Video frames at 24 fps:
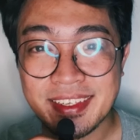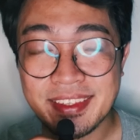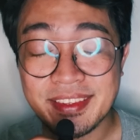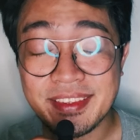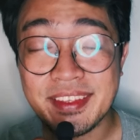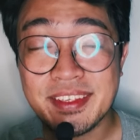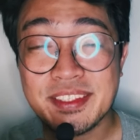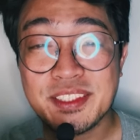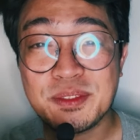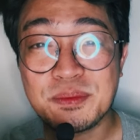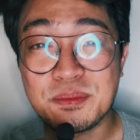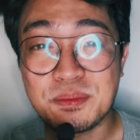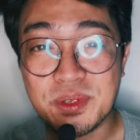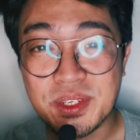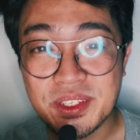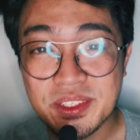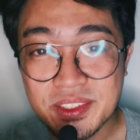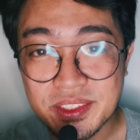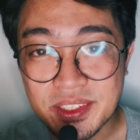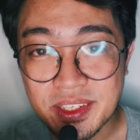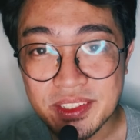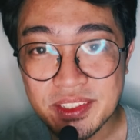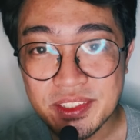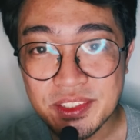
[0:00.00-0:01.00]
This
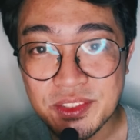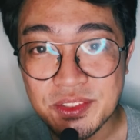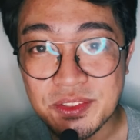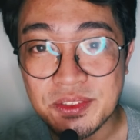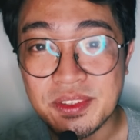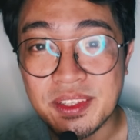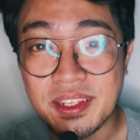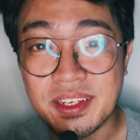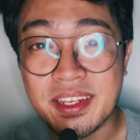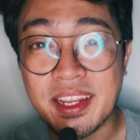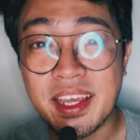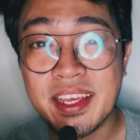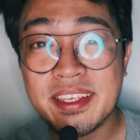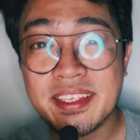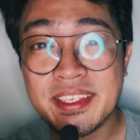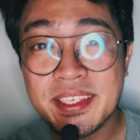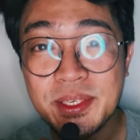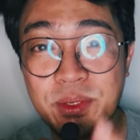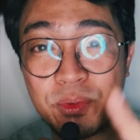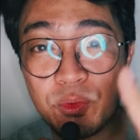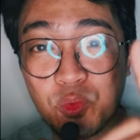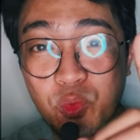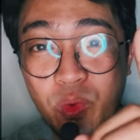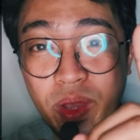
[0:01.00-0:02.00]
brings us to the
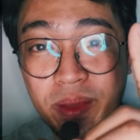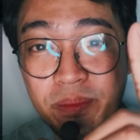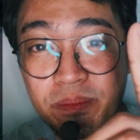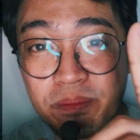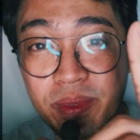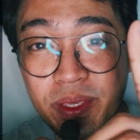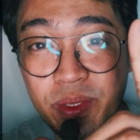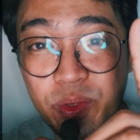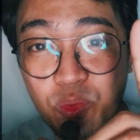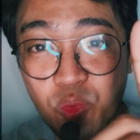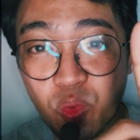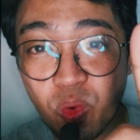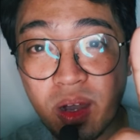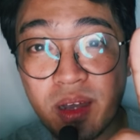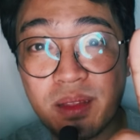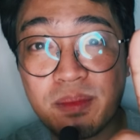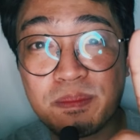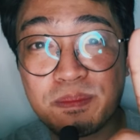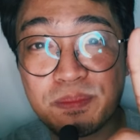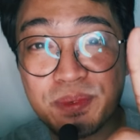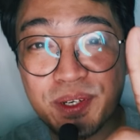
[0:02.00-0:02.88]
Nike Wemby 1